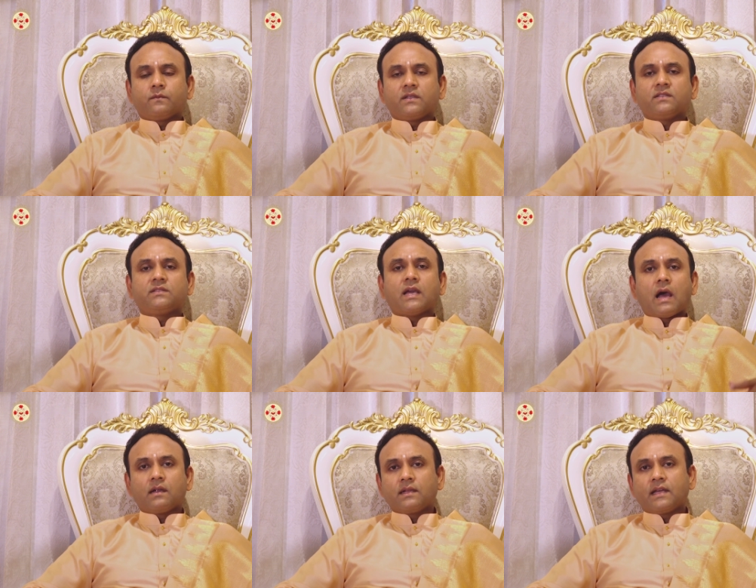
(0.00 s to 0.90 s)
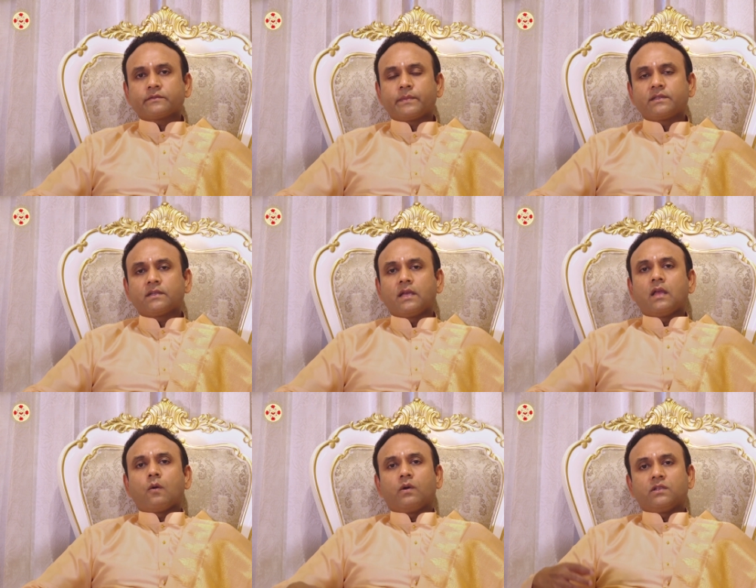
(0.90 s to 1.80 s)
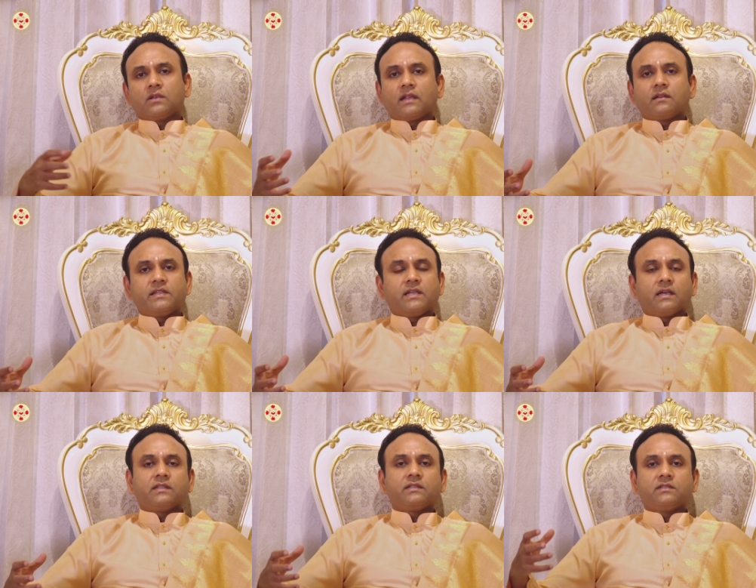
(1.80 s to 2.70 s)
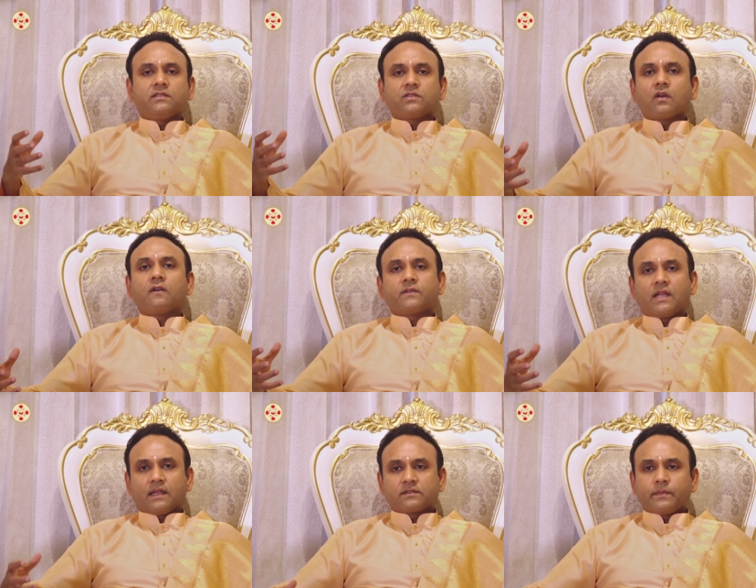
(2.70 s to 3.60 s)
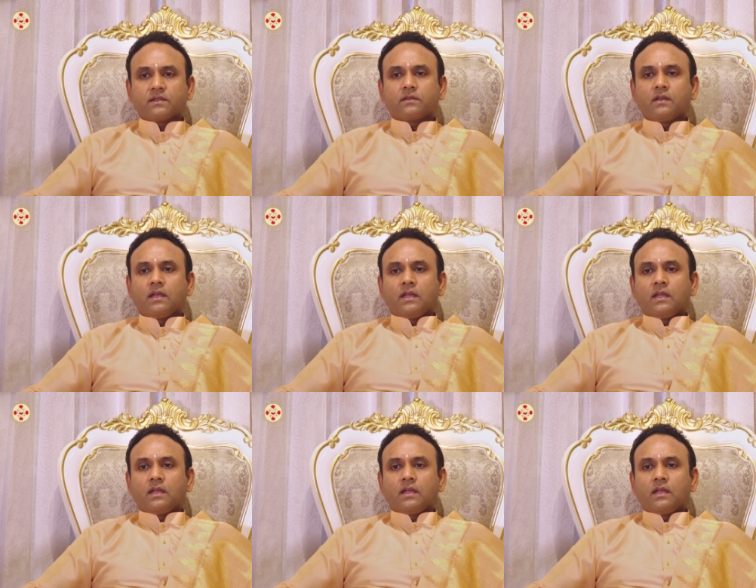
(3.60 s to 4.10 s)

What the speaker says: One is the hard aspect, the other is the soft aspect.